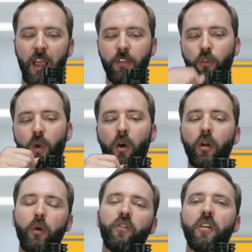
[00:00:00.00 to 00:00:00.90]
and the rail
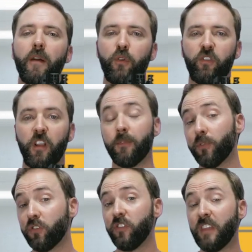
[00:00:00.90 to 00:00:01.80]
goes and covers it up
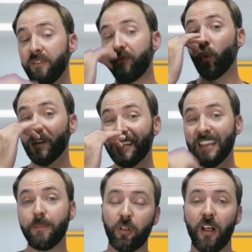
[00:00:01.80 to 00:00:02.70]
versus that
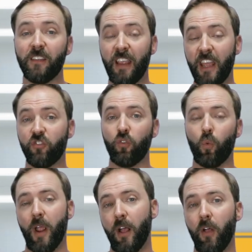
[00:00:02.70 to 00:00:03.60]
14 plus inch
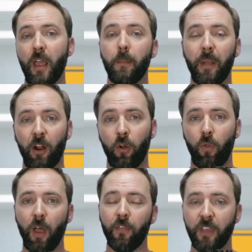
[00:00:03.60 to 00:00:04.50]
rail and
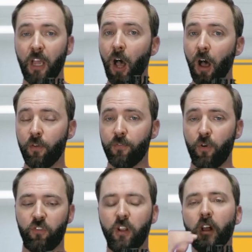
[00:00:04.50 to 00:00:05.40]
barrel on the other
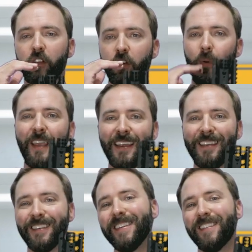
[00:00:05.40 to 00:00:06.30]
version. So it
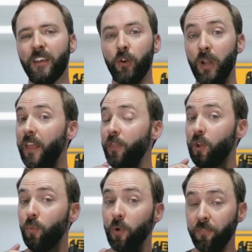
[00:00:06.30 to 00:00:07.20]
is considered in
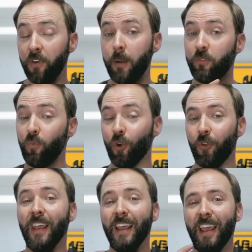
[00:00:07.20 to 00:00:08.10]
the real firearms
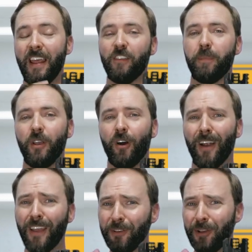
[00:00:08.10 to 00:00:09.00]
world an
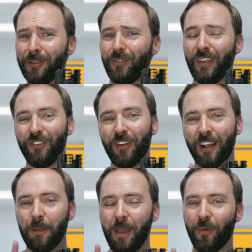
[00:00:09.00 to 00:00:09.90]
SBR. And the good news is you're
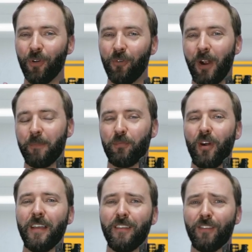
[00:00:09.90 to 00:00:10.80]
not going to pay real firearms
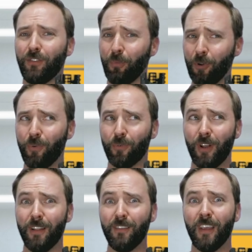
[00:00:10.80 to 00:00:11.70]
prices because a real one
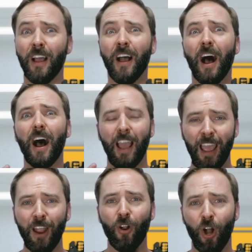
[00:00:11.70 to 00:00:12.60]
runs a
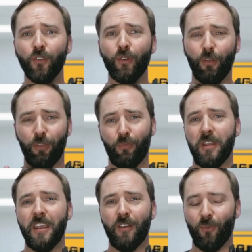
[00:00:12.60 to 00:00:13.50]
hair under
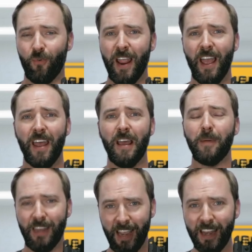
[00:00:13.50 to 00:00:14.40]
three grand. I
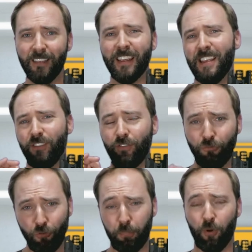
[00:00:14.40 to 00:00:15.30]
mean, it is a
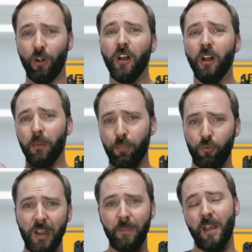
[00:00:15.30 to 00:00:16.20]
super
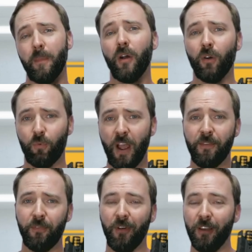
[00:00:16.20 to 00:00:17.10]
premium
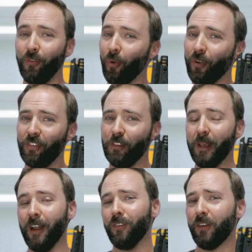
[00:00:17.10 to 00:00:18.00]
rifle. And of course, this
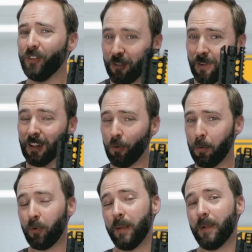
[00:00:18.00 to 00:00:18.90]
being airsoft, you do get
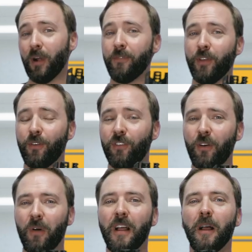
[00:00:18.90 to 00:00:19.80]
super premium rifle here
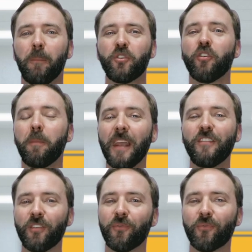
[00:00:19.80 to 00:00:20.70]
too, but you're gonna pay
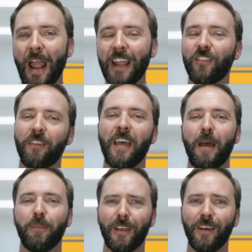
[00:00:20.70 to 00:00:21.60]
just a fraction of
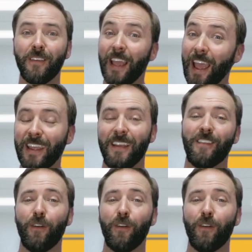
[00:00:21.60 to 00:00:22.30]
that because, hey, it's